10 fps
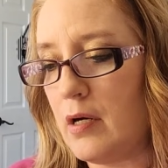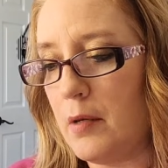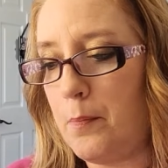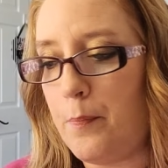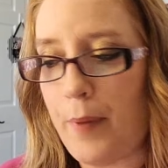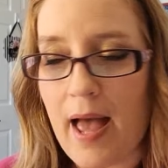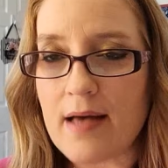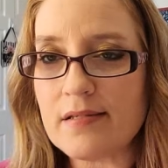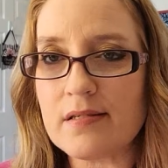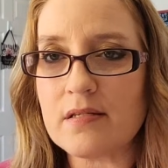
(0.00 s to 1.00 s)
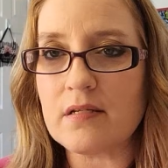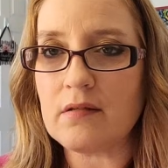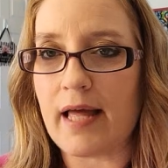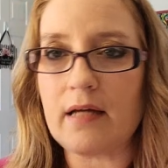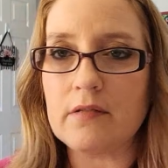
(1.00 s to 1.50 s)
the
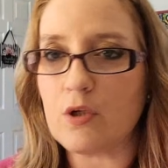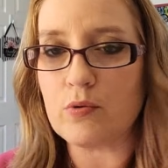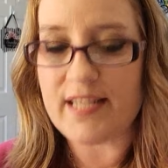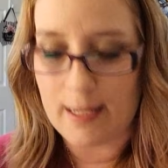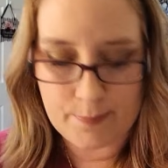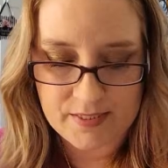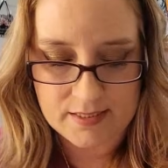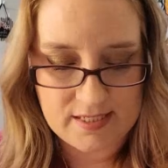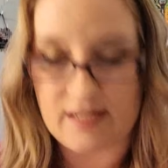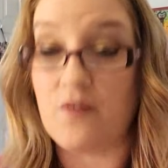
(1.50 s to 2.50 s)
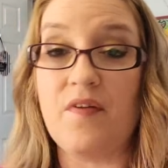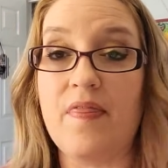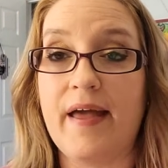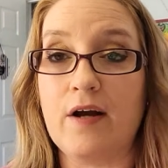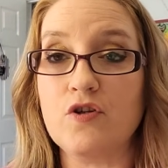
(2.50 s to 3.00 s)
best like little tips and
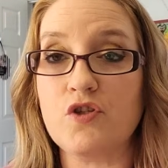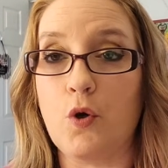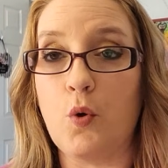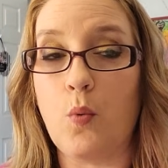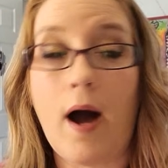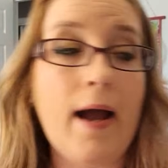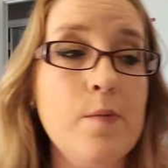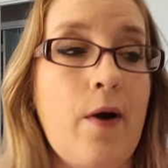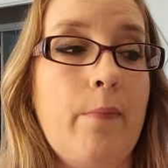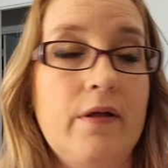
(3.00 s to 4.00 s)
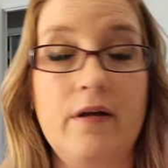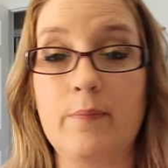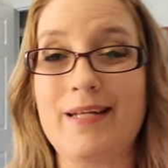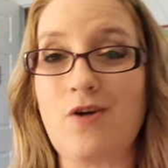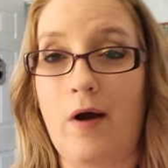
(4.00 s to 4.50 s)
stuff in there. So I'm probably
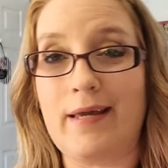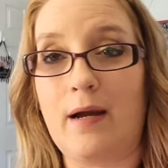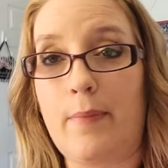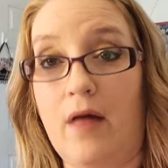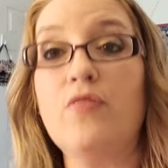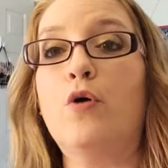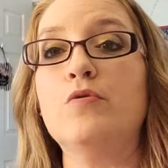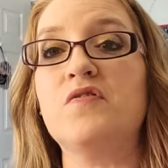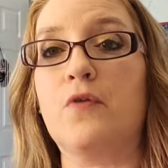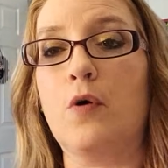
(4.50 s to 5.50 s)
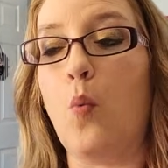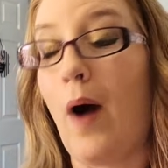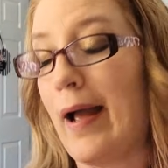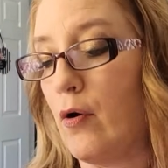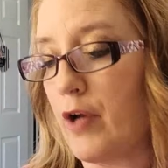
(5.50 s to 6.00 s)
going to be talking about those for
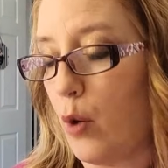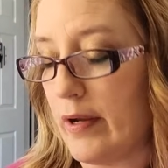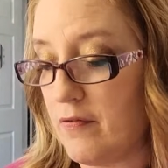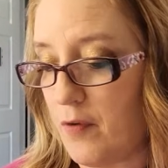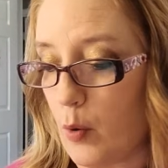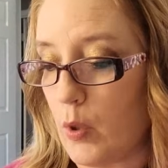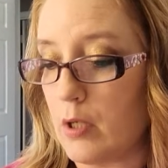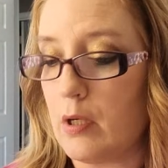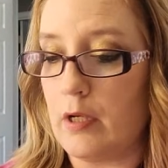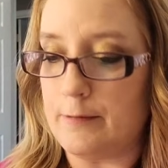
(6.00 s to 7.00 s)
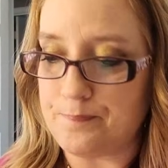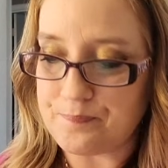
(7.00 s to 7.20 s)
a while going forward.